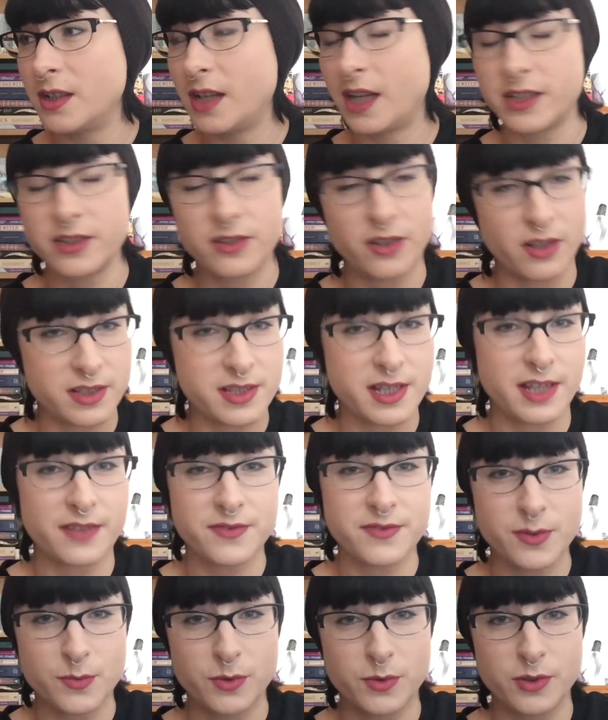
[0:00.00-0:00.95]
and not
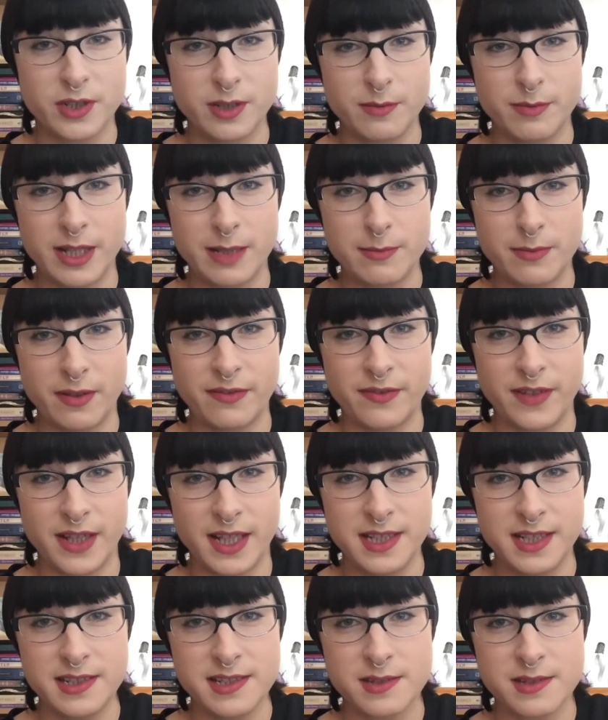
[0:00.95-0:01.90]
have to worry about my
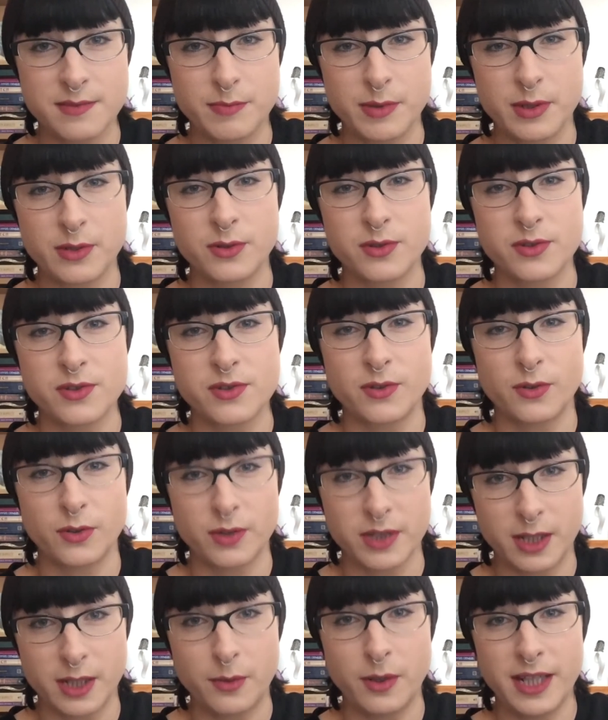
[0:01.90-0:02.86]
face. Because
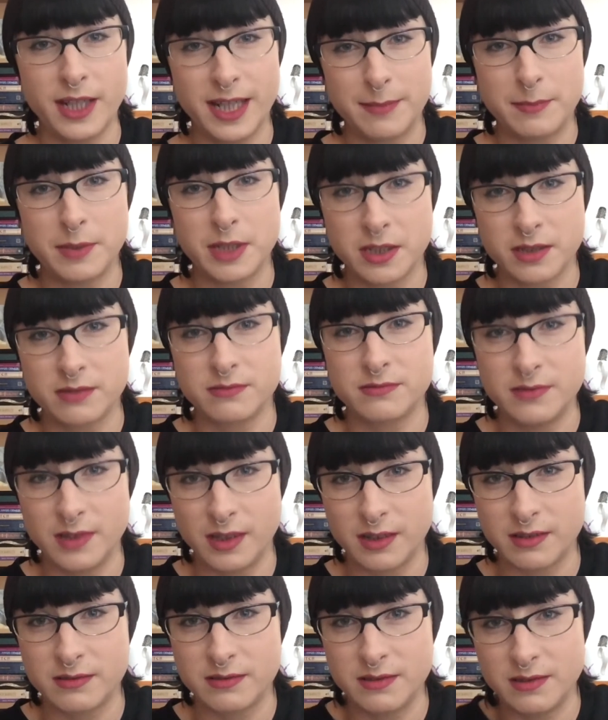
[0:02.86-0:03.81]
although I am a
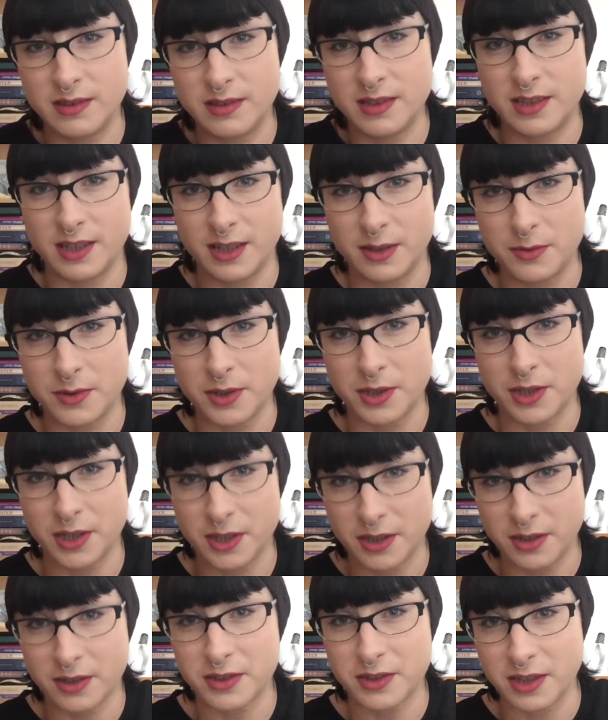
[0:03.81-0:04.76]
you know, the
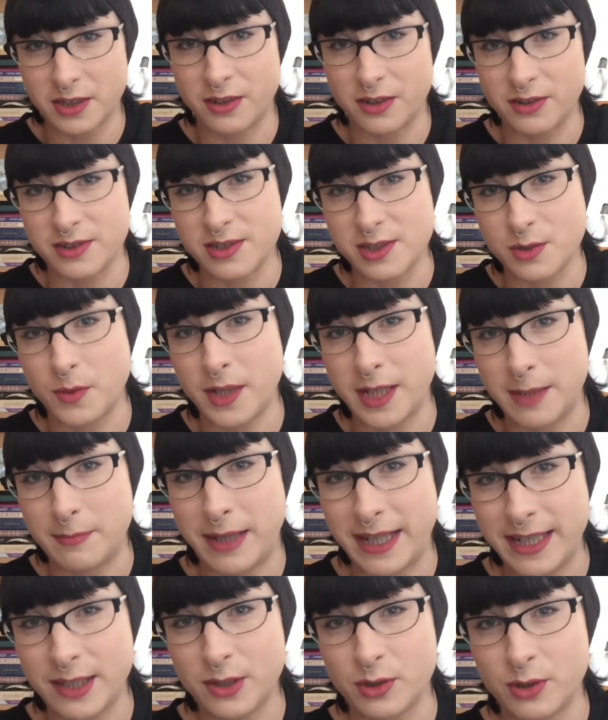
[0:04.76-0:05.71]
girl that likes to wear
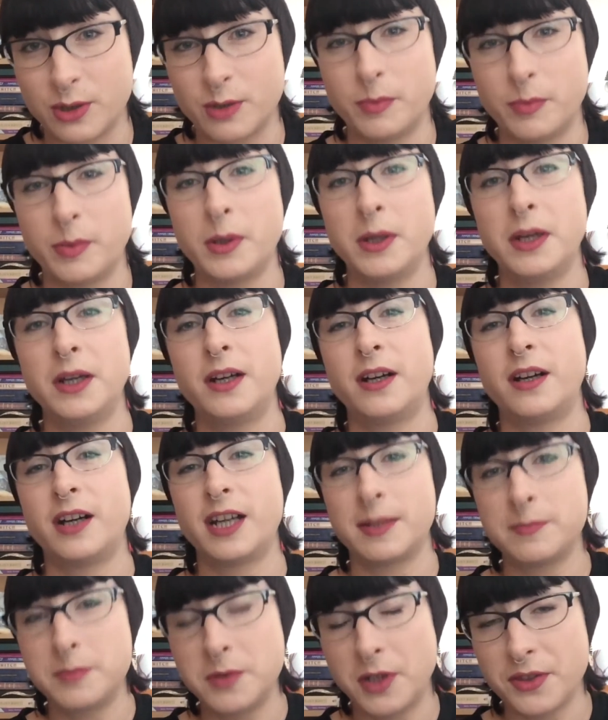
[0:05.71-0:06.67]
makeup,
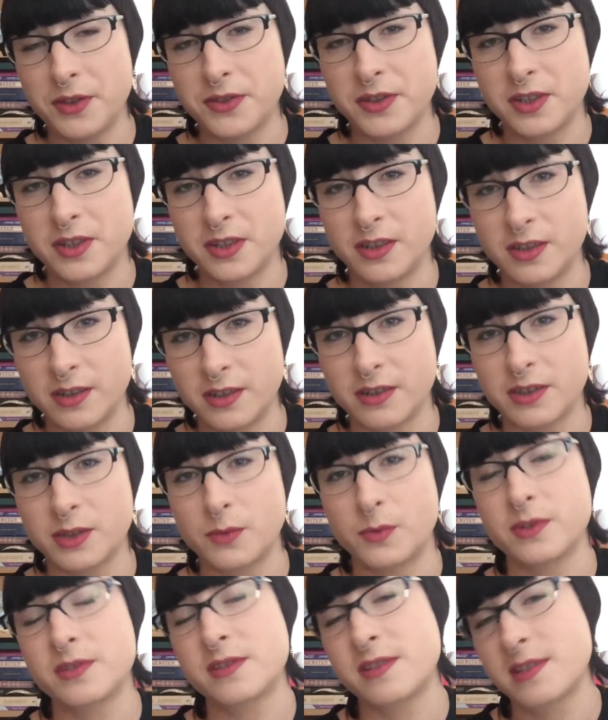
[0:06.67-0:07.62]
I am not the girl
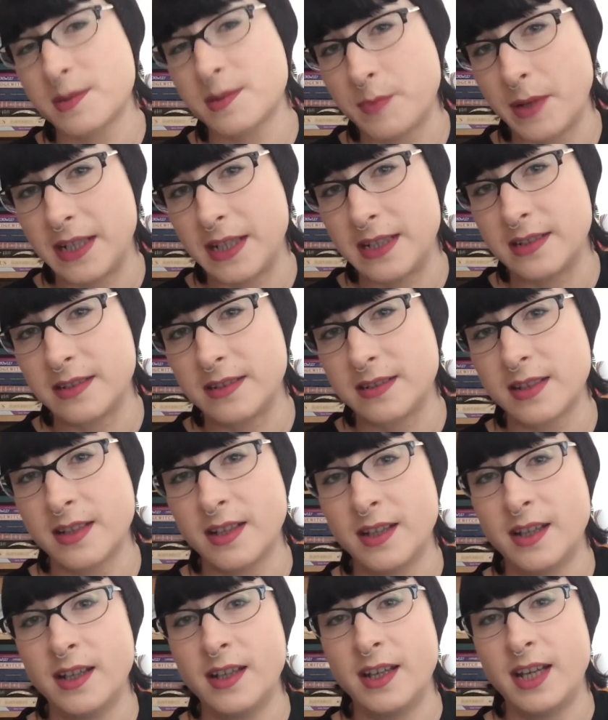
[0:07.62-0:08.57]
that wants to spend
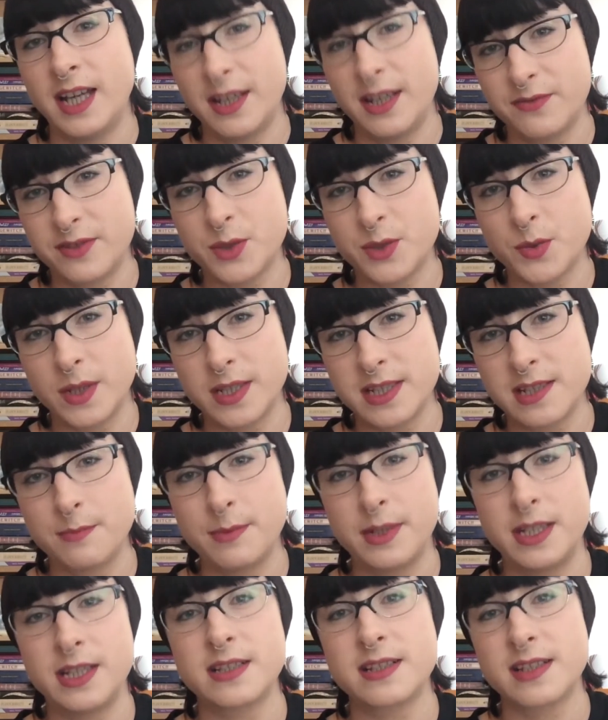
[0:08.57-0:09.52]
every 20
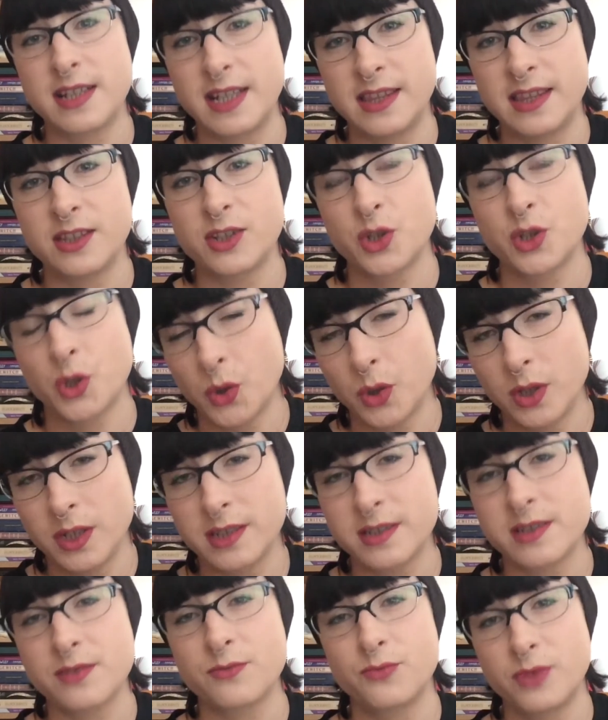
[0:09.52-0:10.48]
minutes in the
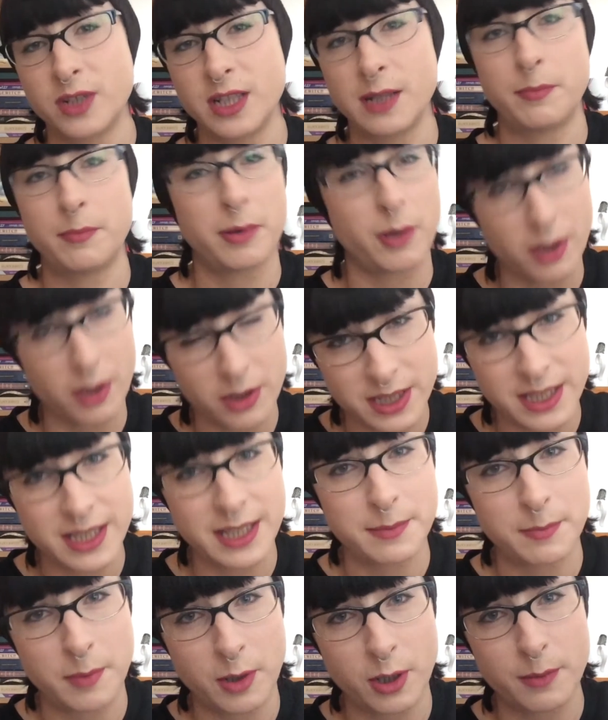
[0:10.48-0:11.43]
toilet
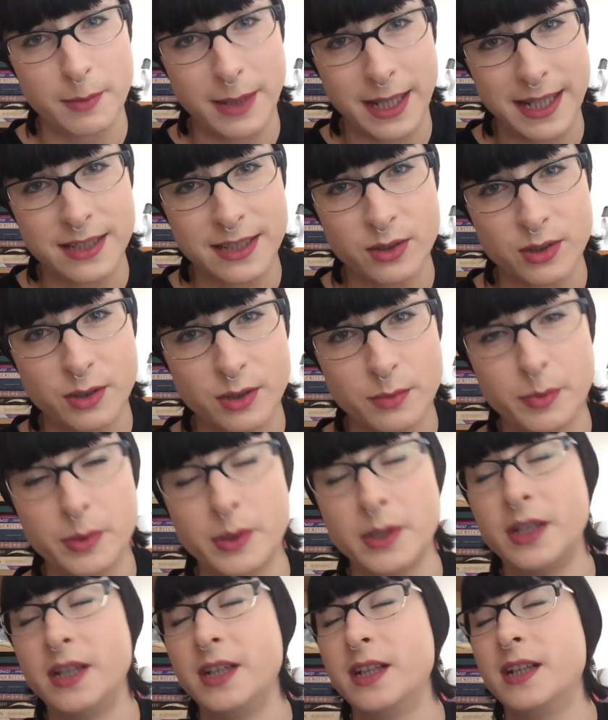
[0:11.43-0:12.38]
reapplying my makeup,
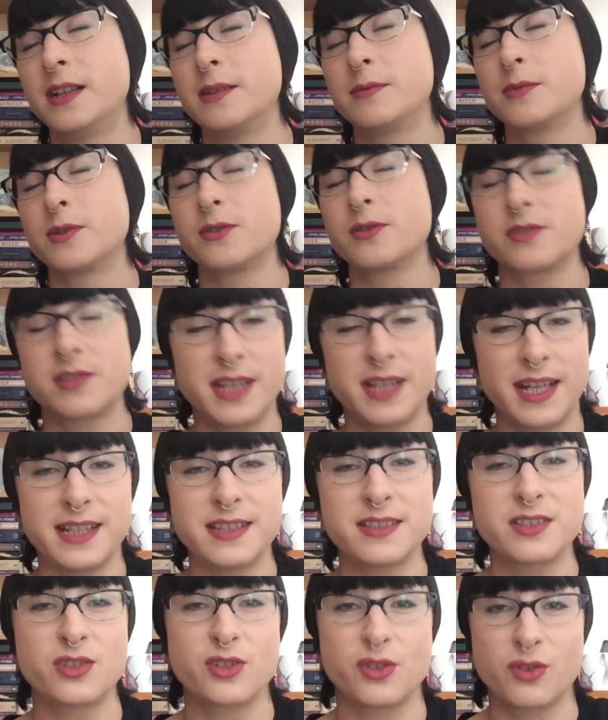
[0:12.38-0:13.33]
because
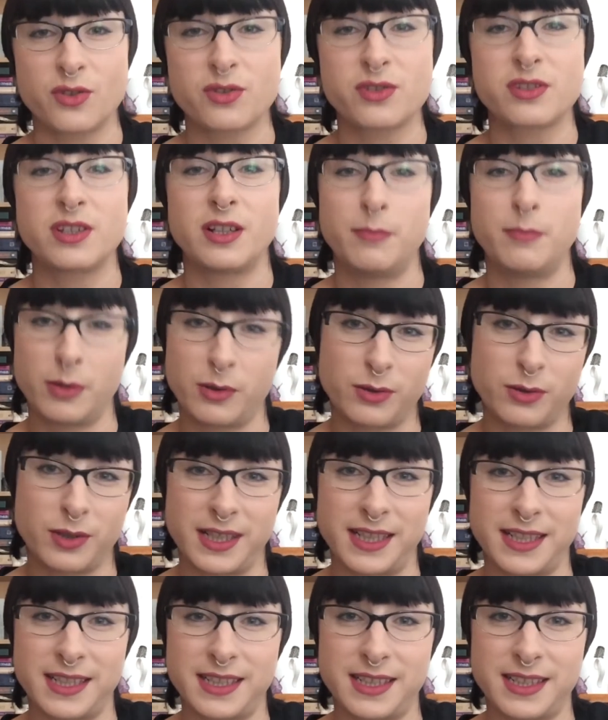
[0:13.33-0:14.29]
that's just a
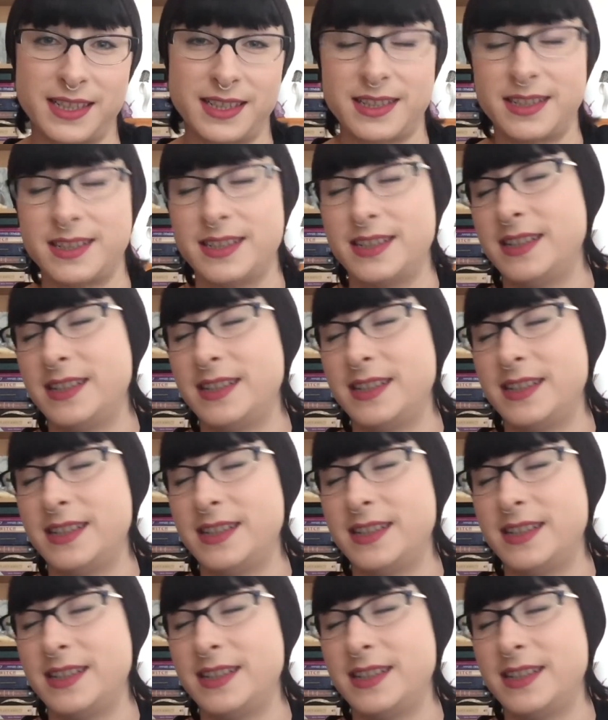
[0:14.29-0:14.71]
ball ache.